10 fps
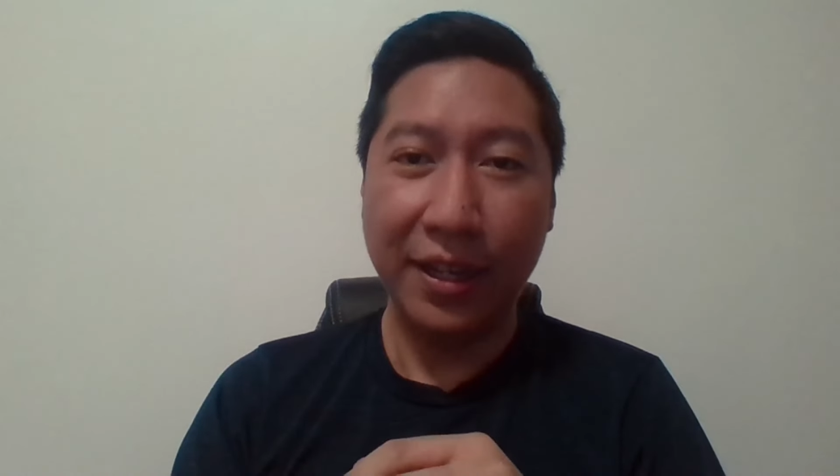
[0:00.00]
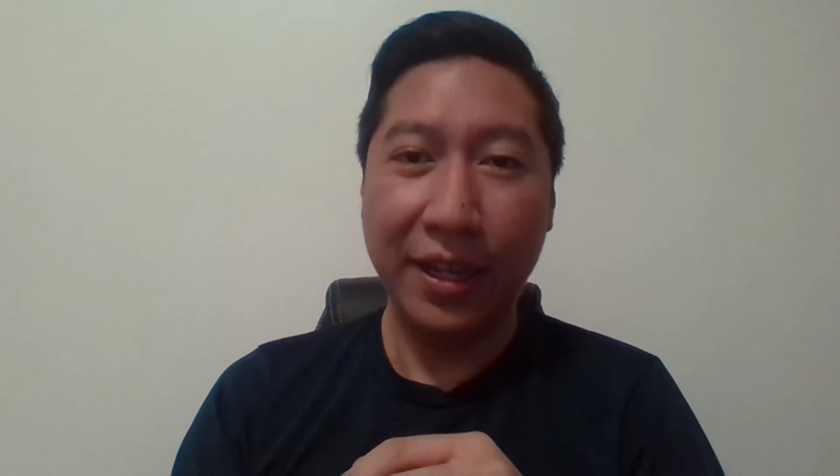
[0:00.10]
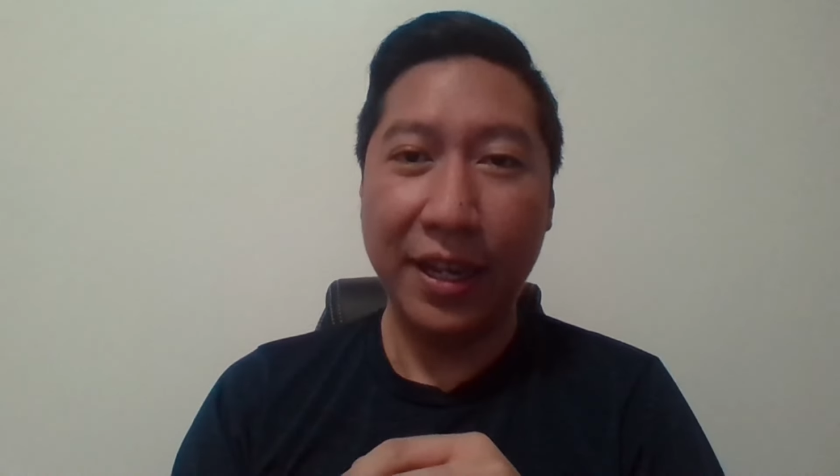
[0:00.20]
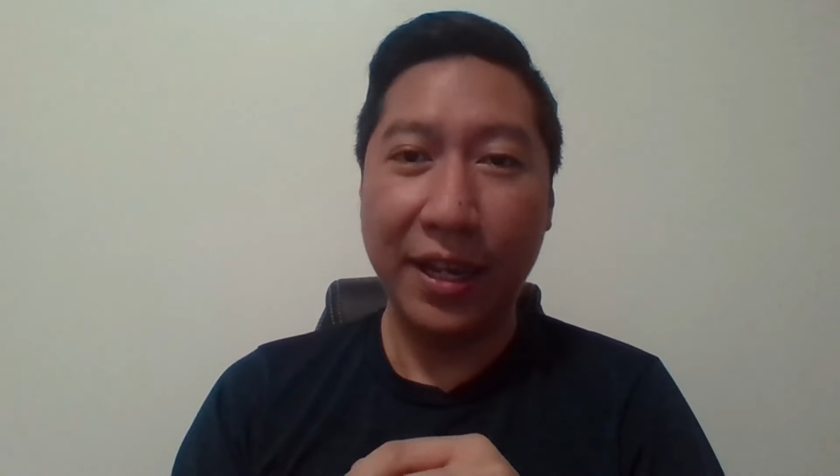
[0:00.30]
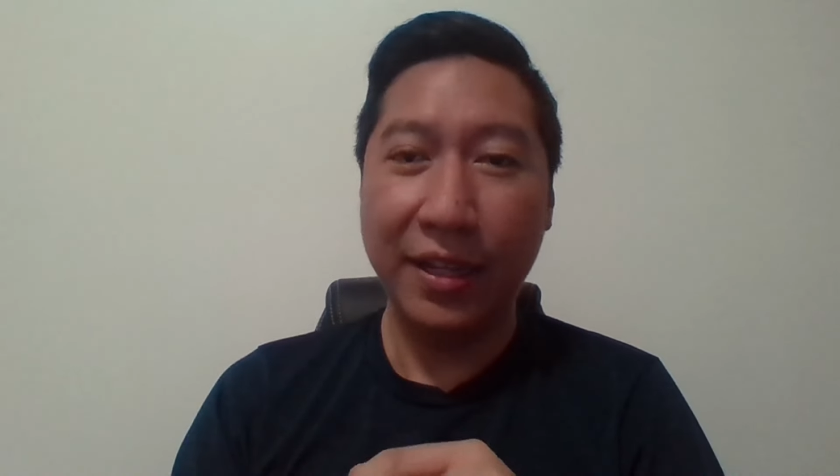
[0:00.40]

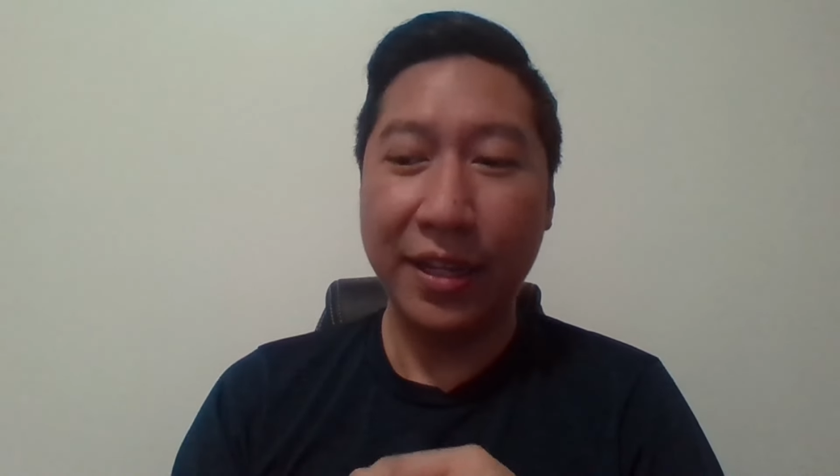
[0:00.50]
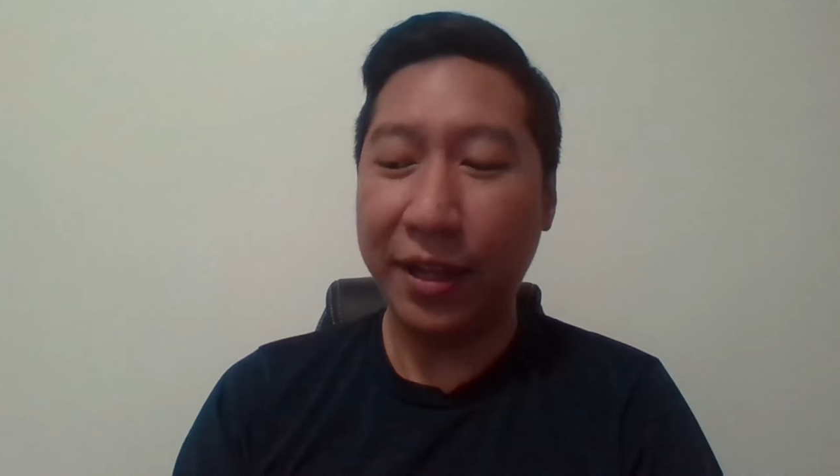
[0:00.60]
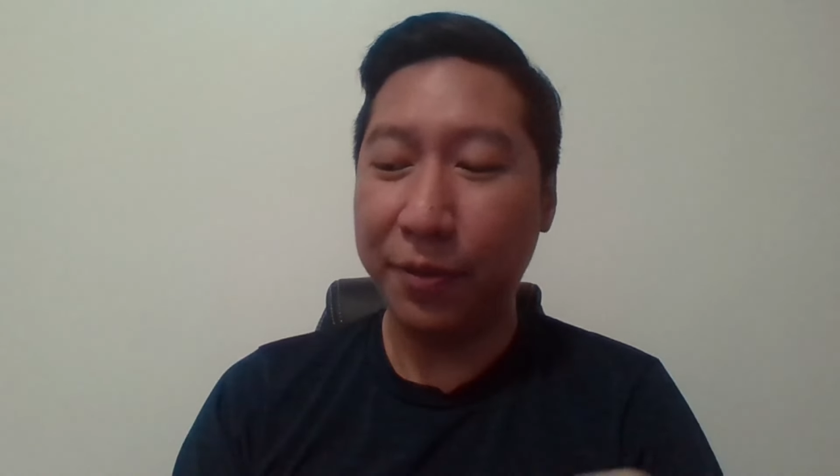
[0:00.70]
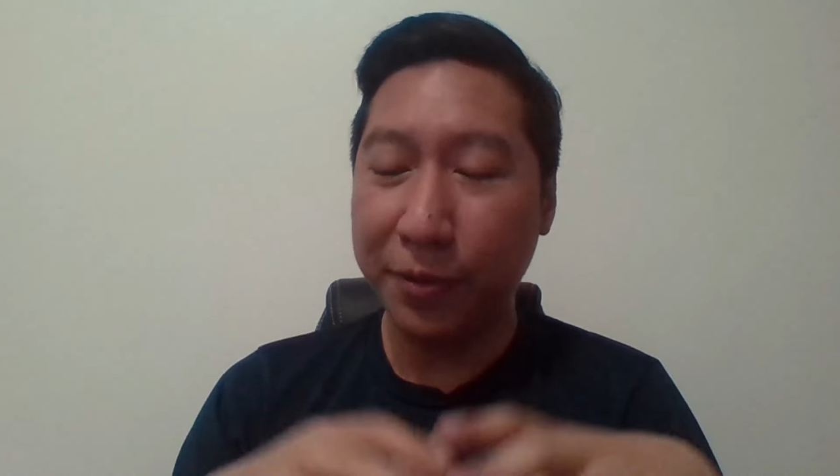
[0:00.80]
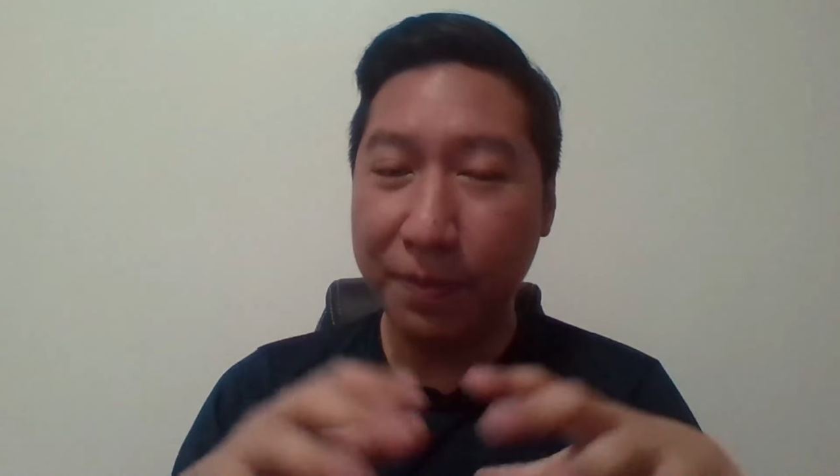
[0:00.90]
And
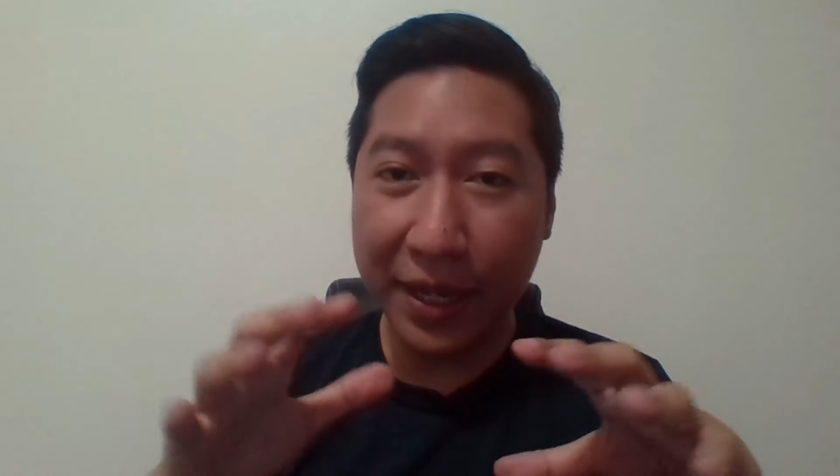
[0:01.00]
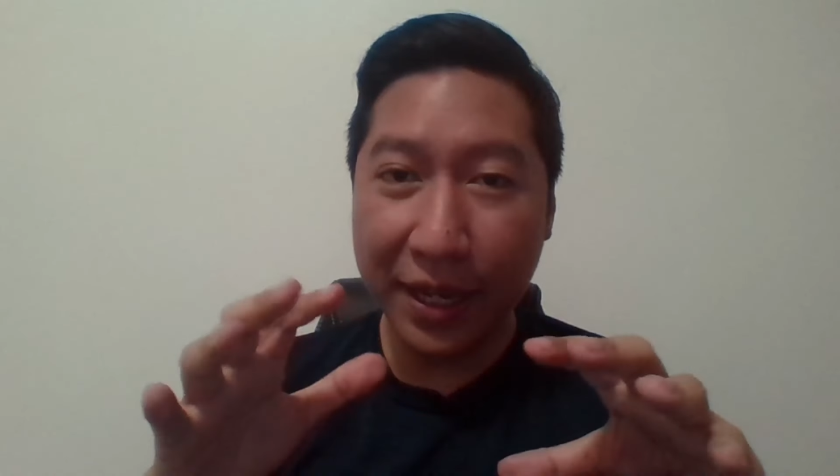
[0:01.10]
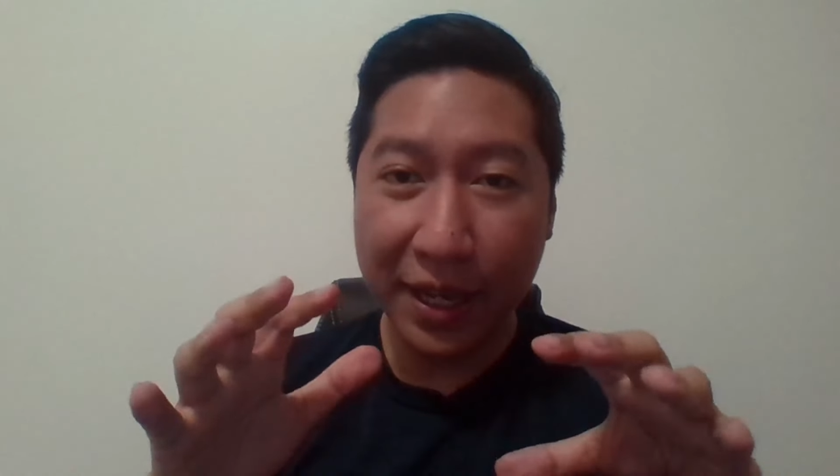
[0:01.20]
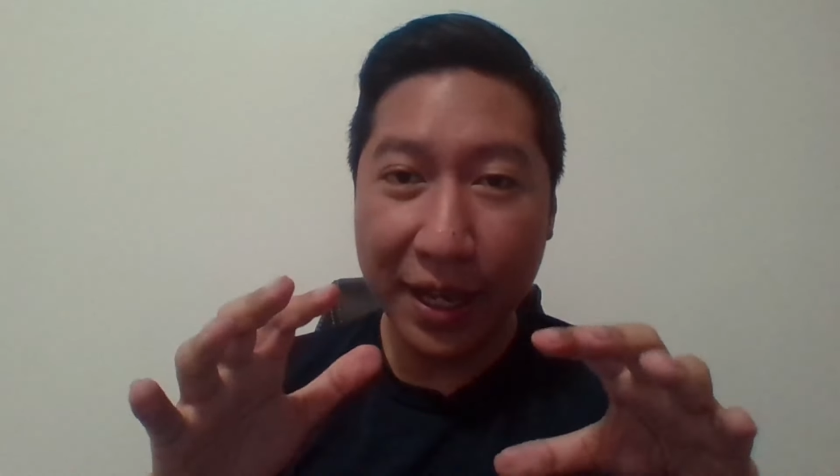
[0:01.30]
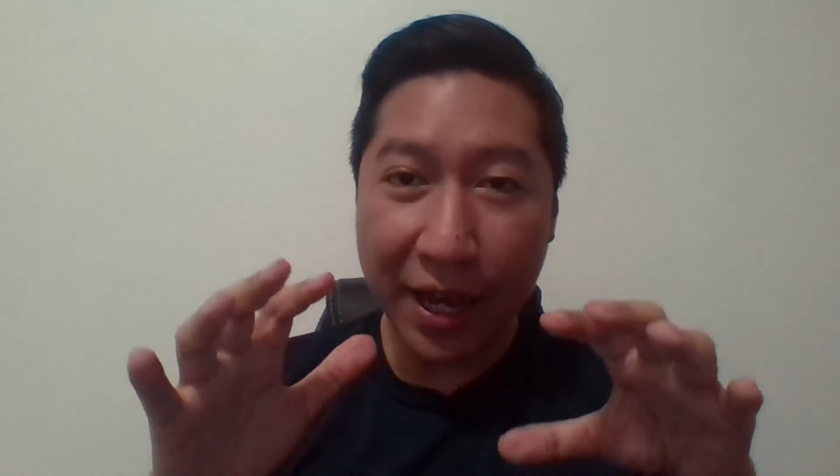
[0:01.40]
that would be